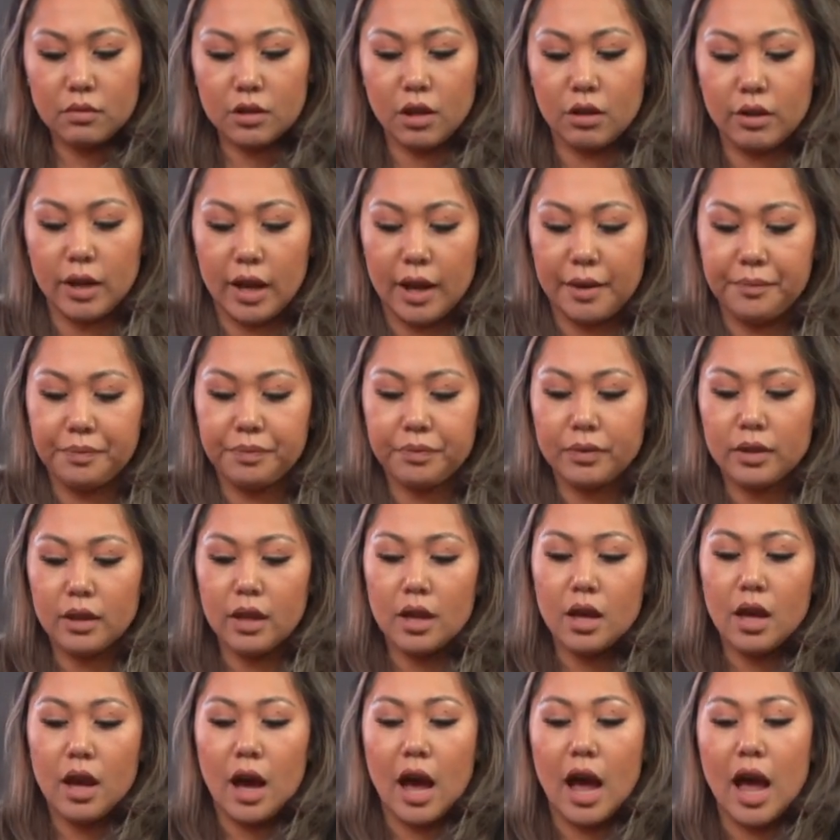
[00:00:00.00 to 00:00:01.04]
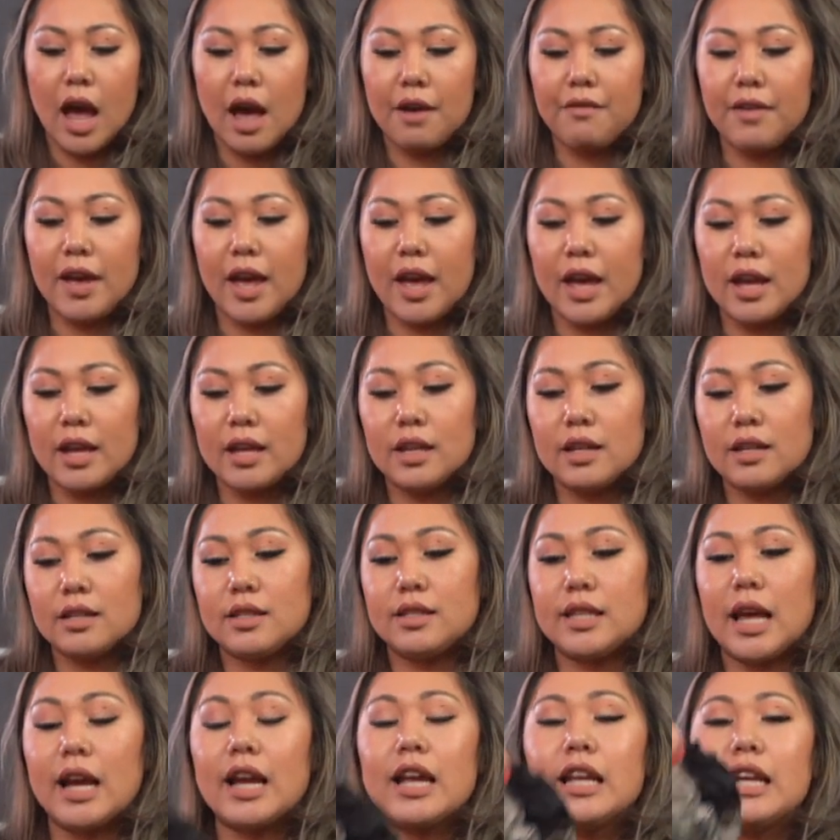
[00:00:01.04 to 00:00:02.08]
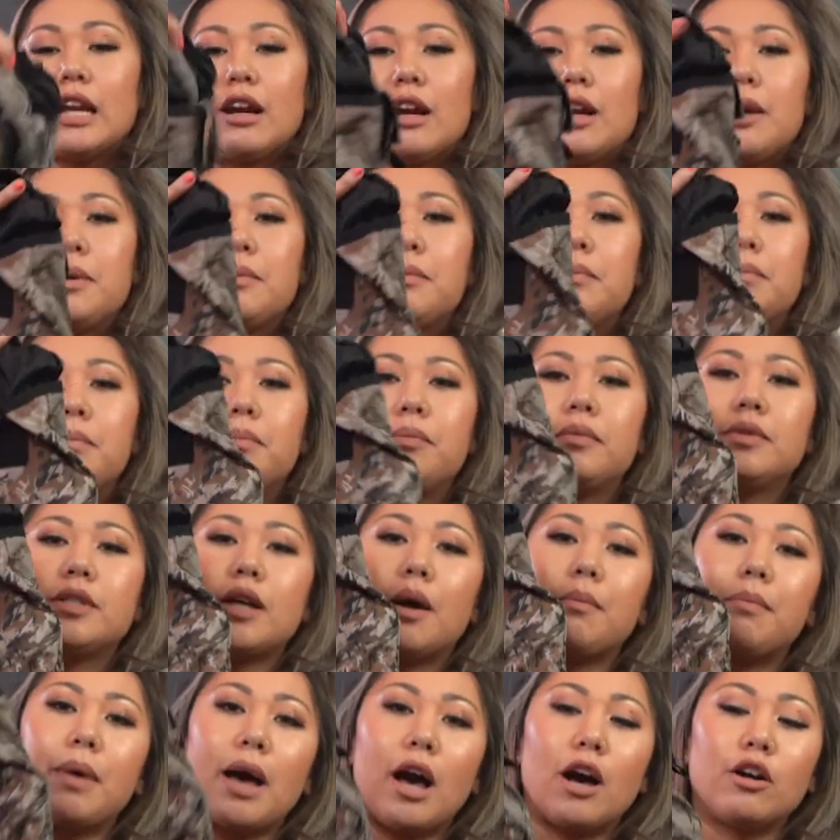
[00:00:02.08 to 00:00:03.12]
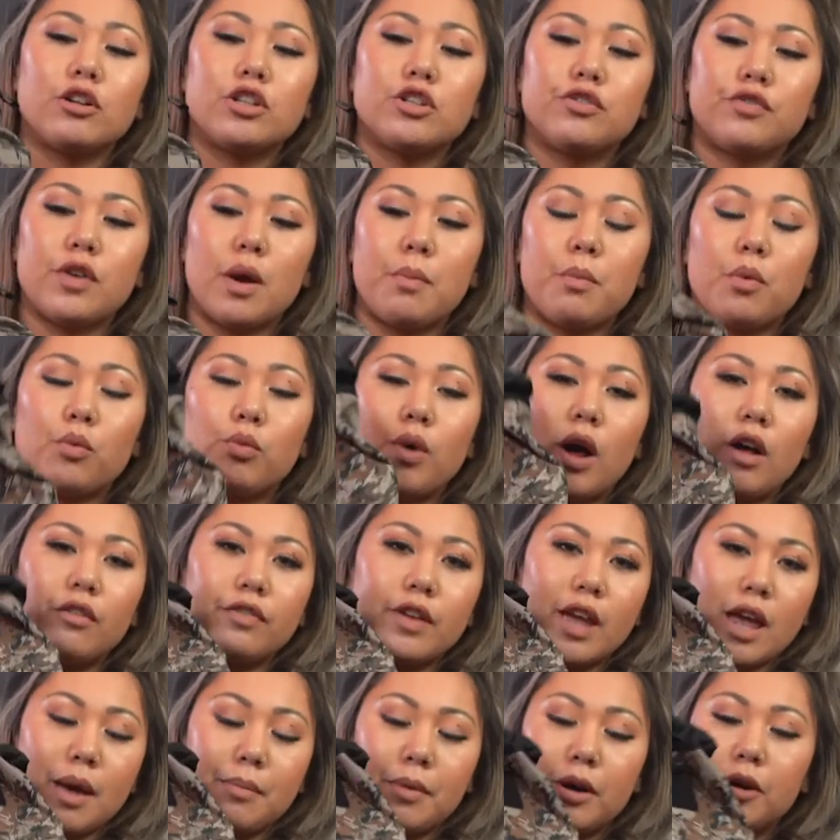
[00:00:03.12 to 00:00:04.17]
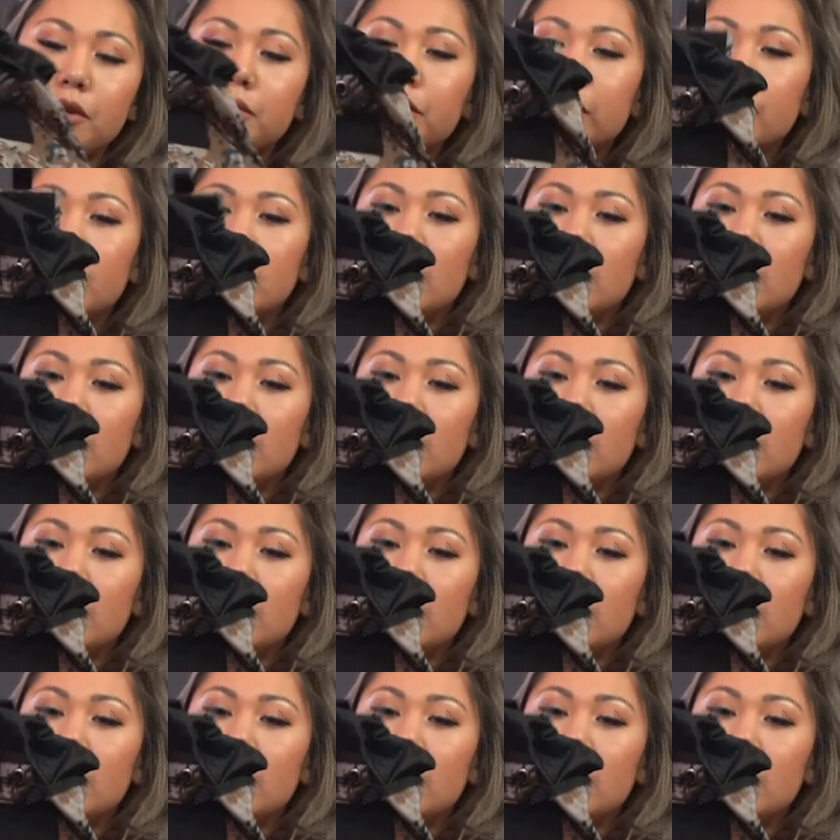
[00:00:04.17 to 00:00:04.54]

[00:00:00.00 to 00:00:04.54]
Okay, I have a secondary dump pouch from Relv Camo.